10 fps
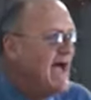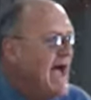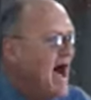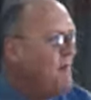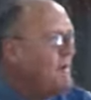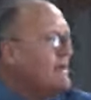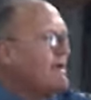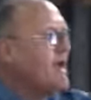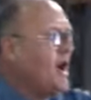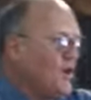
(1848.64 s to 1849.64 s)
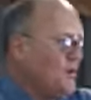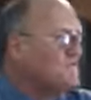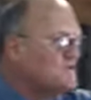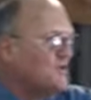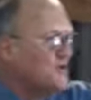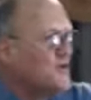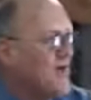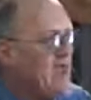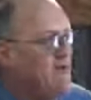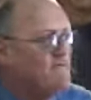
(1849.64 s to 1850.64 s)
How many loaves do you
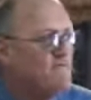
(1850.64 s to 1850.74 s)
have?